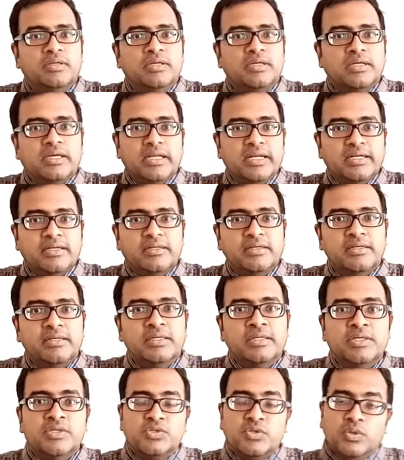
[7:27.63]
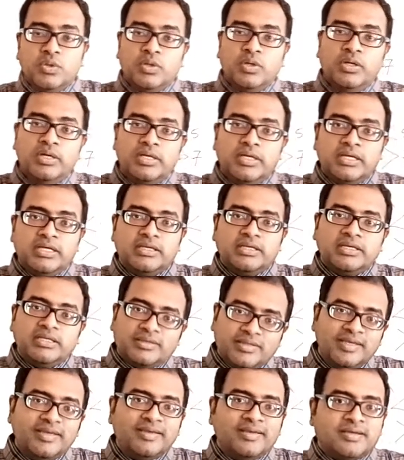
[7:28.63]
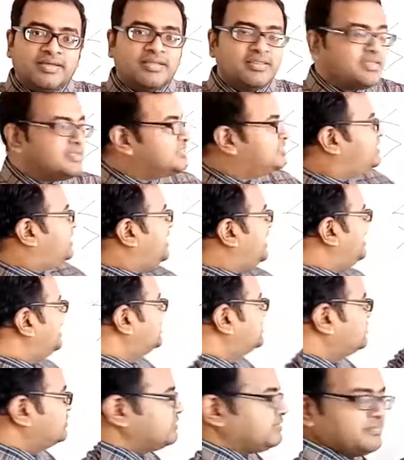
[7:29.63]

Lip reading: Correct? So, think this is the age.